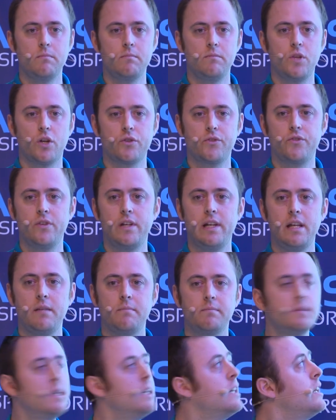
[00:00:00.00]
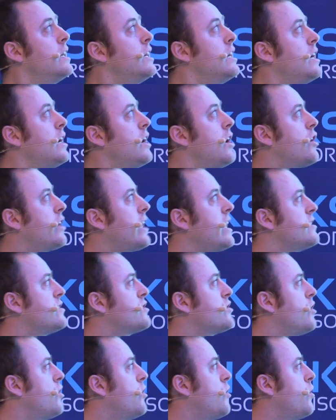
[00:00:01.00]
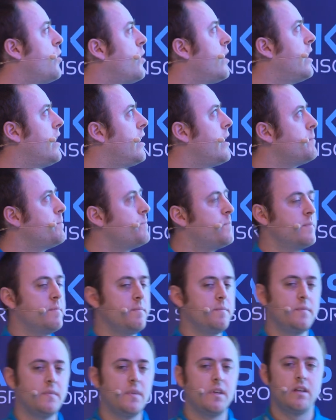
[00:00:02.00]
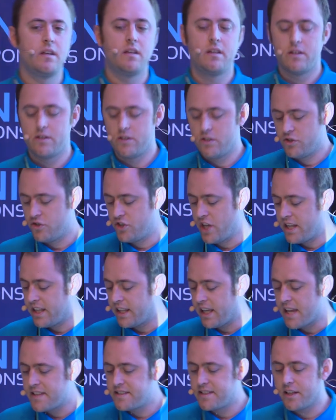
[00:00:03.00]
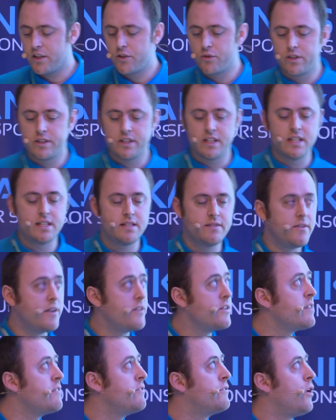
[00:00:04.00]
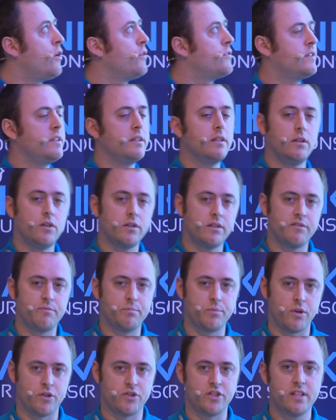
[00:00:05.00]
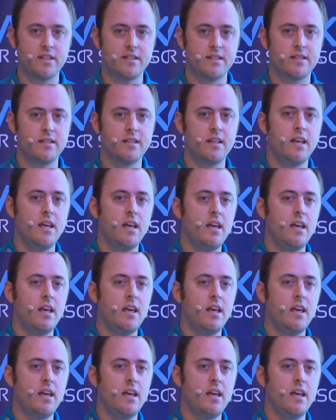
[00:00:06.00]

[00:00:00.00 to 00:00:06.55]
Not really? Okay, so JDK security is very involved in a lot of projects.